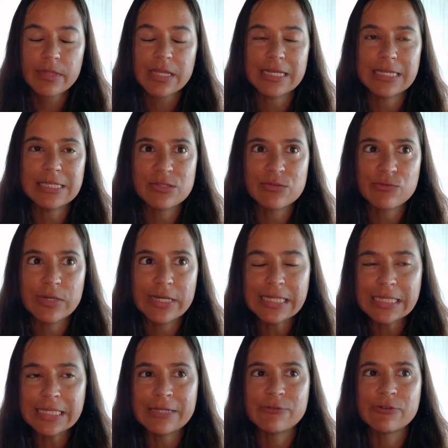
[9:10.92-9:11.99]
is
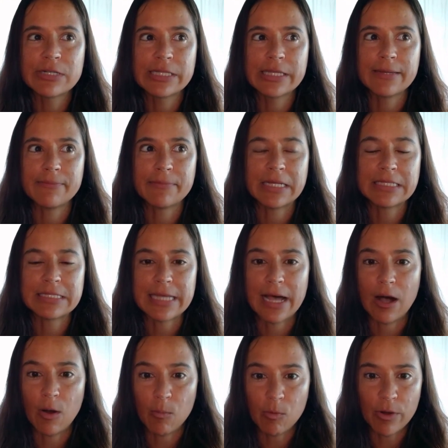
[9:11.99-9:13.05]
really, really meant to
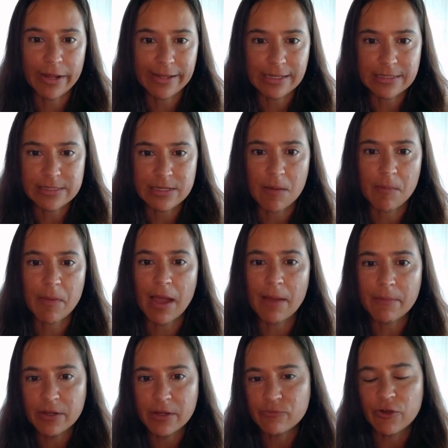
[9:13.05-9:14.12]
help wake us up. I've
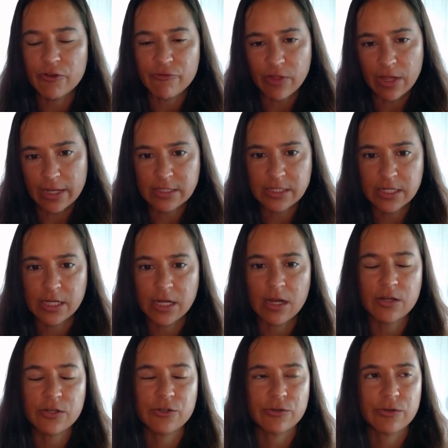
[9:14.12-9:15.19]
been reflecting
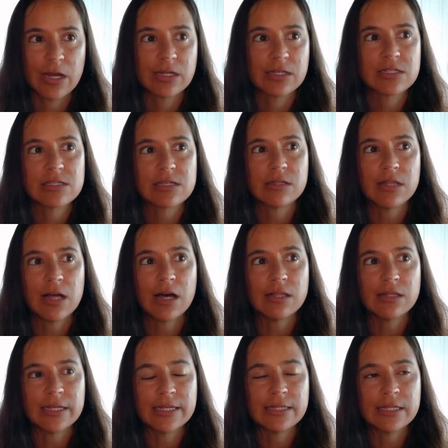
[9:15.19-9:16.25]
on Uranus a lot
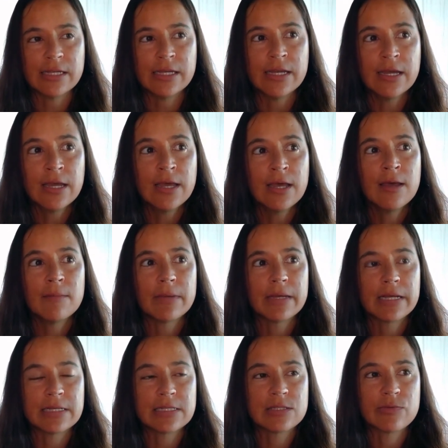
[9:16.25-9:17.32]
lately
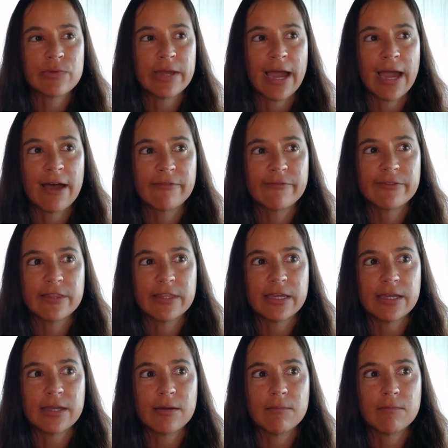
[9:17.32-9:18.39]
because we have
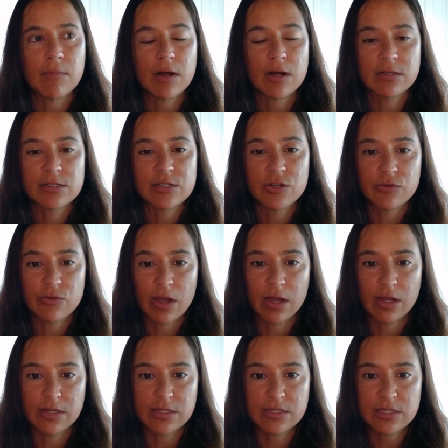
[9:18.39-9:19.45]
the
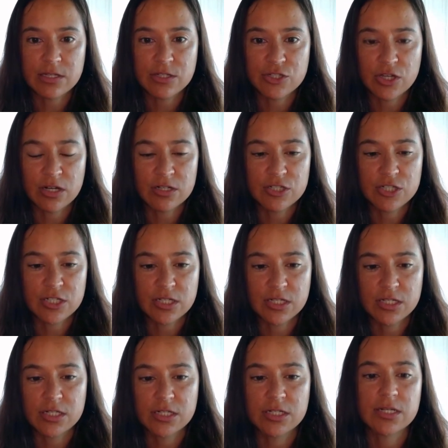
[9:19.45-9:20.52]
Mars-Uranus conjunction
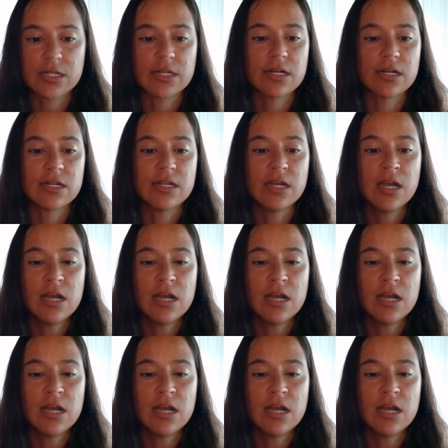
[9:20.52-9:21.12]
occurring on